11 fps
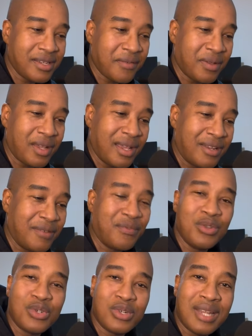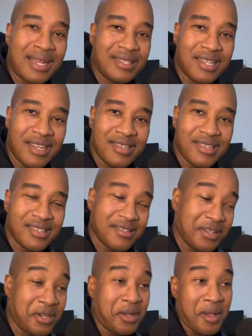If in the future that changes,
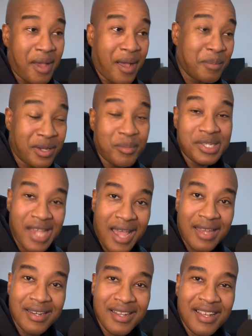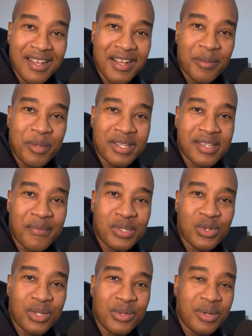you know, I, am gonna be sad uh, because I've
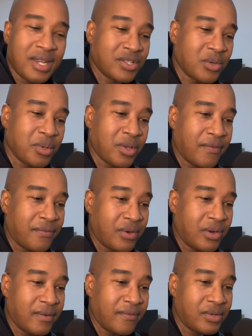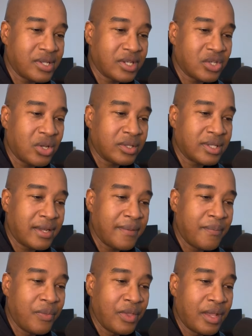enjoyed doing that show with her for for such a long time,